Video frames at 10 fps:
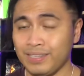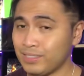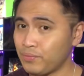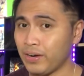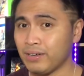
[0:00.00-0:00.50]

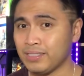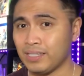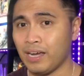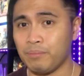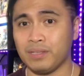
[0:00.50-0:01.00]
It's very
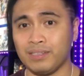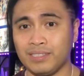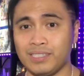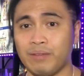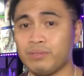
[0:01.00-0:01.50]
sad, but at the
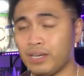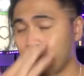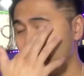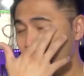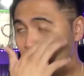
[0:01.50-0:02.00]
same time,